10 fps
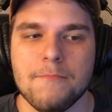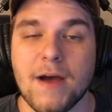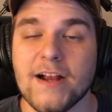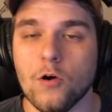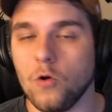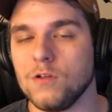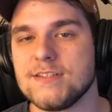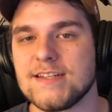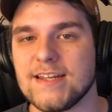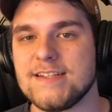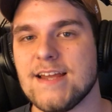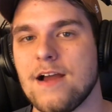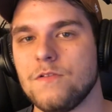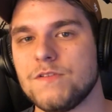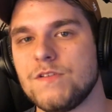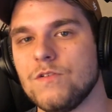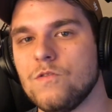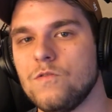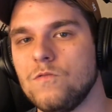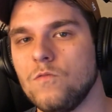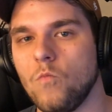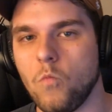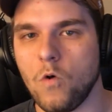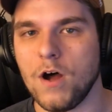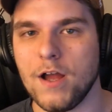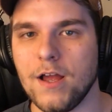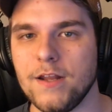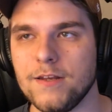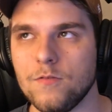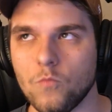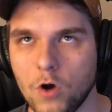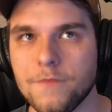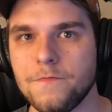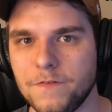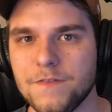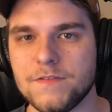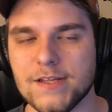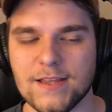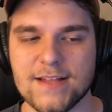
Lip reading: My goal is to get down to 150.